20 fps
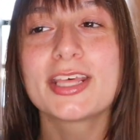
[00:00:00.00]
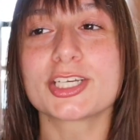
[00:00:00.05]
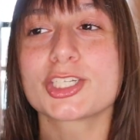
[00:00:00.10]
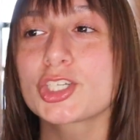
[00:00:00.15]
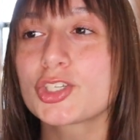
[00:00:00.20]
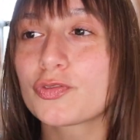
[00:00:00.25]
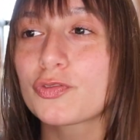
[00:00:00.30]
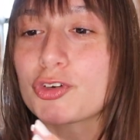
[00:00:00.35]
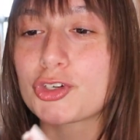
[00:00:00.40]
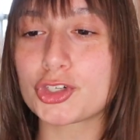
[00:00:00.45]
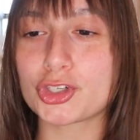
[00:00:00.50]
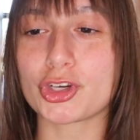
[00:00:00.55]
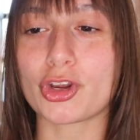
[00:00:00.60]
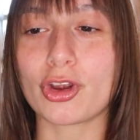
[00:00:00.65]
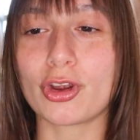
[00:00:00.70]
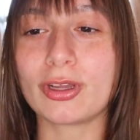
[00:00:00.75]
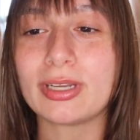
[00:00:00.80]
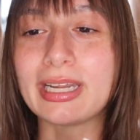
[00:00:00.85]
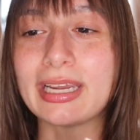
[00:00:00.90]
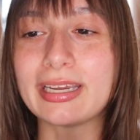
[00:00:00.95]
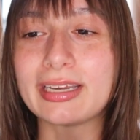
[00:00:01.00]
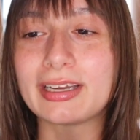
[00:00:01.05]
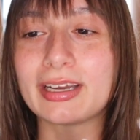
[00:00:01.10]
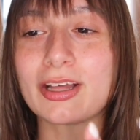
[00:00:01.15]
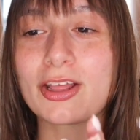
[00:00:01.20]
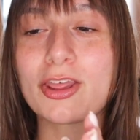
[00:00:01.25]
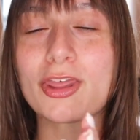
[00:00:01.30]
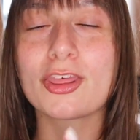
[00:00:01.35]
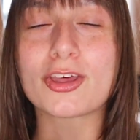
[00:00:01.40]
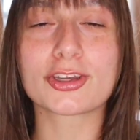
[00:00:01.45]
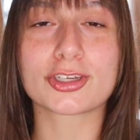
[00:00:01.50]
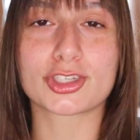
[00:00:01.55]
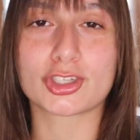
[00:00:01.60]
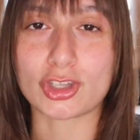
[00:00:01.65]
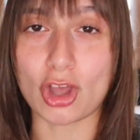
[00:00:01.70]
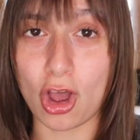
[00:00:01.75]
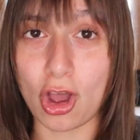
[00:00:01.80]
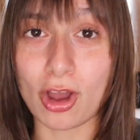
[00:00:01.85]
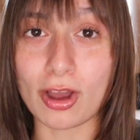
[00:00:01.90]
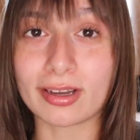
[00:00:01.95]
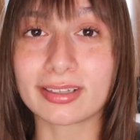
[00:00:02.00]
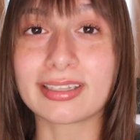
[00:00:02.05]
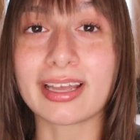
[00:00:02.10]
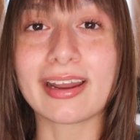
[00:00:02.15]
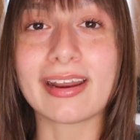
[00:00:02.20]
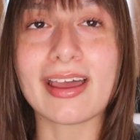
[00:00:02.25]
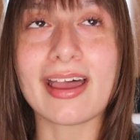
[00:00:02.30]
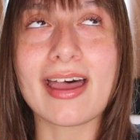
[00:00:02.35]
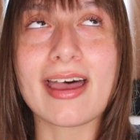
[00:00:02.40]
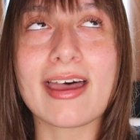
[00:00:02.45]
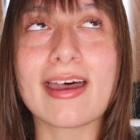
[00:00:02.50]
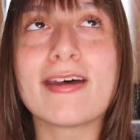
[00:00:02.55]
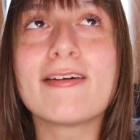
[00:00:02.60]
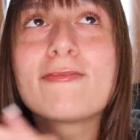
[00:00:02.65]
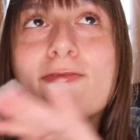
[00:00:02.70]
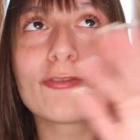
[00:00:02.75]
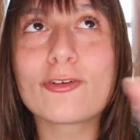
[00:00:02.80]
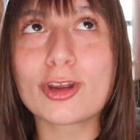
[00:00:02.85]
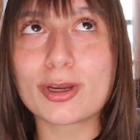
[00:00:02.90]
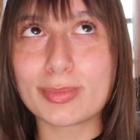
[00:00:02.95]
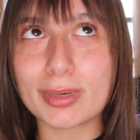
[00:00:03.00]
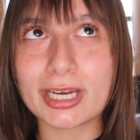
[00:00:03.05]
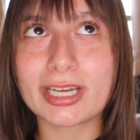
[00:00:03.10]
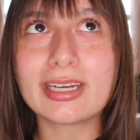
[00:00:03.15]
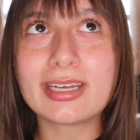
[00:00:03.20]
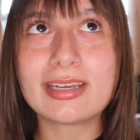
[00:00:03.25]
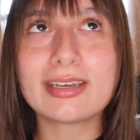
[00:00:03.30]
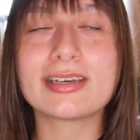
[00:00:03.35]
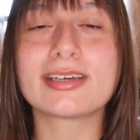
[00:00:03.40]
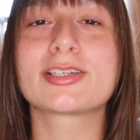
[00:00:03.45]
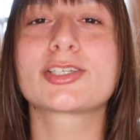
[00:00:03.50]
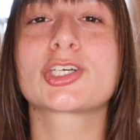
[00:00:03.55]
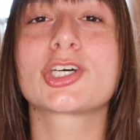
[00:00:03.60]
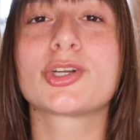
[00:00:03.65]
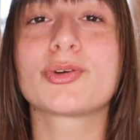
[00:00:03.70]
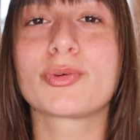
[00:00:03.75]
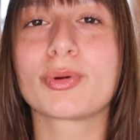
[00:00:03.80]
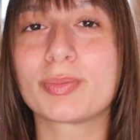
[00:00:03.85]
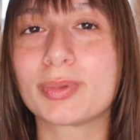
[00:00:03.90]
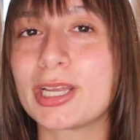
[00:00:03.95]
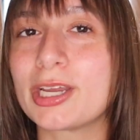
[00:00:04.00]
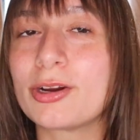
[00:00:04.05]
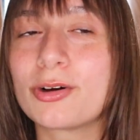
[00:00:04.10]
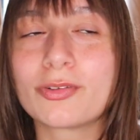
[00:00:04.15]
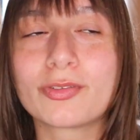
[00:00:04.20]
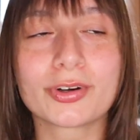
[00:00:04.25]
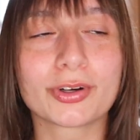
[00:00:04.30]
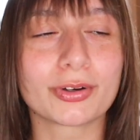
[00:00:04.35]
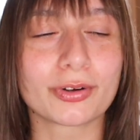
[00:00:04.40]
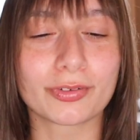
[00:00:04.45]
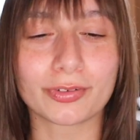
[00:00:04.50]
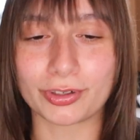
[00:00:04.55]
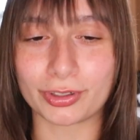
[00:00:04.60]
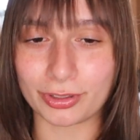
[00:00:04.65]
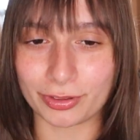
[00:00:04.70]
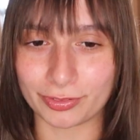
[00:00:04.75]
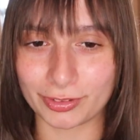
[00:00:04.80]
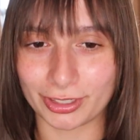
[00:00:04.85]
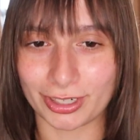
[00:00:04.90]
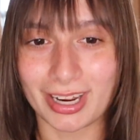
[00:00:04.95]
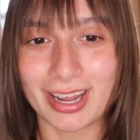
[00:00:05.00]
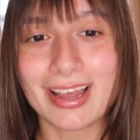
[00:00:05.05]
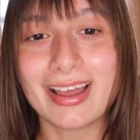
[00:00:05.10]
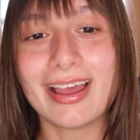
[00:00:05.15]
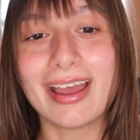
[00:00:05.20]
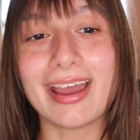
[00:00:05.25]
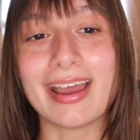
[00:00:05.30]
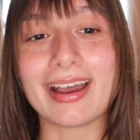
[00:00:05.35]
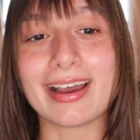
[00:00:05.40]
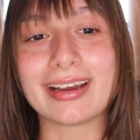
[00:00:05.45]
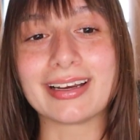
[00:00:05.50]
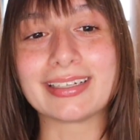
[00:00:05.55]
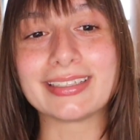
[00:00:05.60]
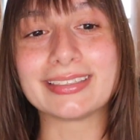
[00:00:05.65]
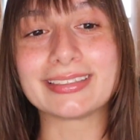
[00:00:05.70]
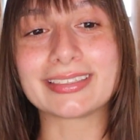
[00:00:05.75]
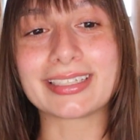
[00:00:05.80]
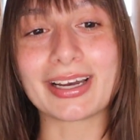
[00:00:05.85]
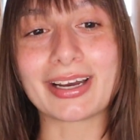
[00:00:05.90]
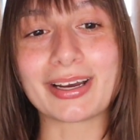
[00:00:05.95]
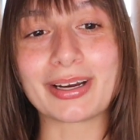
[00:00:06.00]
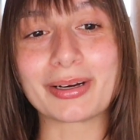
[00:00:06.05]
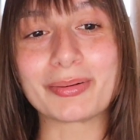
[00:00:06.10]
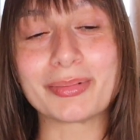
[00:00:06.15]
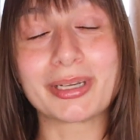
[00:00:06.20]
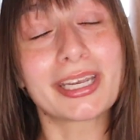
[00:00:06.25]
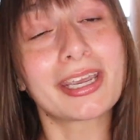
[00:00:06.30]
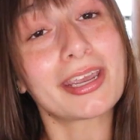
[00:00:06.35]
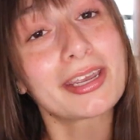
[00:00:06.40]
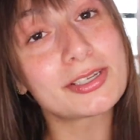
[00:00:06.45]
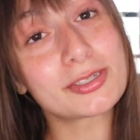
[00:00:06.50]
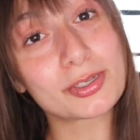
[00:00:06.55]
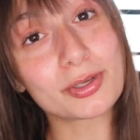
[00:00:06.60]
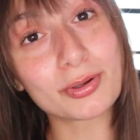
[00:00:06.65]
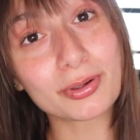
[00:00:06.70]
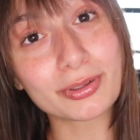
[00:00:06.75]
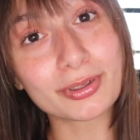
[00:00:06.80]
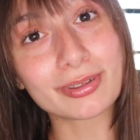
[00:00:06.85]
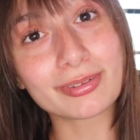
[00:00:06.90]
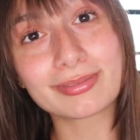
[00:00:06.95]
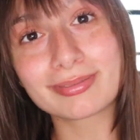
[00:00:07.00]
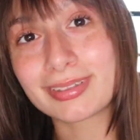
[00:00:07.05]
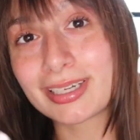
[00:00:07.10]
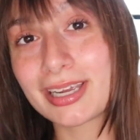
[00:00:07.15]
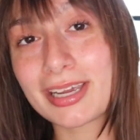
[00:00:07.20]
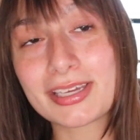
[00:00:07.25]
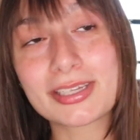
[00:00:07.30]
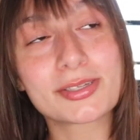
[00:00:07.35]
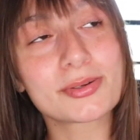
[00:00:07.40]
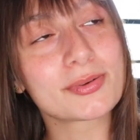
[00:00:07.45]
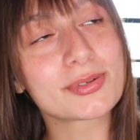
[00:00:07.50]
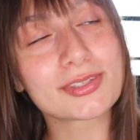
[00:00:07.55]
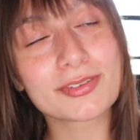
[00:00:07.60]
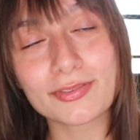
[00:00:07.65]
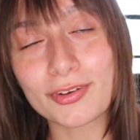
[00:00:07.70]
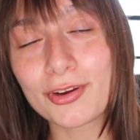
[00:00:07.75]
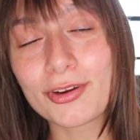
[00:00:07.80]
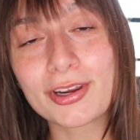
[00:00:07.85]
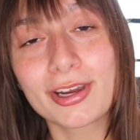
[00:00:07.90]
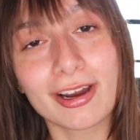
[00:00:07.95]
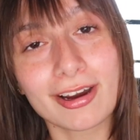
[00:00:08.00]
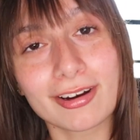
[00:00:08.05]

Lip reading: this is for sure like the song that everybody is gonna replay over and over and over. And in case you don't know, in case it wasn't very